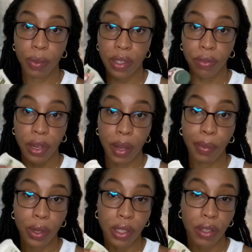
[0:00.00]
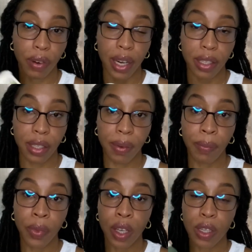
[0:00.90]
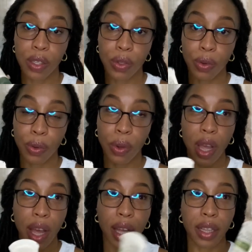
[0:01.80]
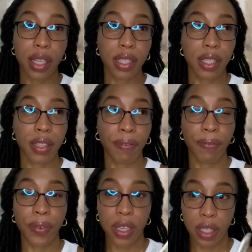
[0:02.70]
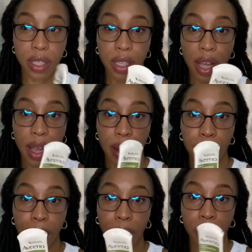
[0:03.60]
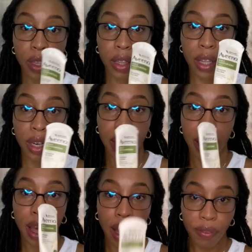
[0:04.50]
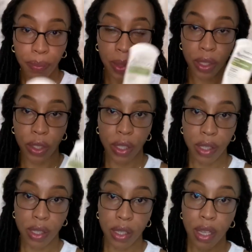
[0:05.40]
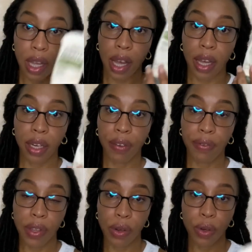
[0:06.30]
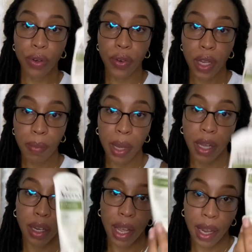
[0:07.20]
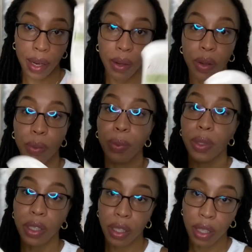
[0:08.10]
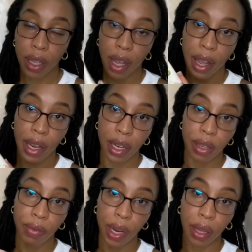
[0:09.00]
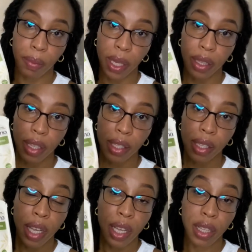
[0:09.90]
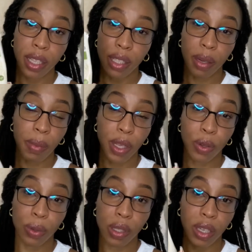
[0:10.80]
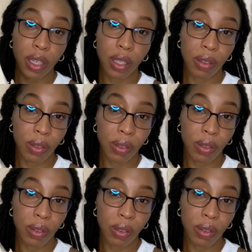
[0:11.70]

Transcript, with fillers: was really moisturizing so this is the first time that i have purchased an Aveeno cream and i would highly recommend this. This could be used on a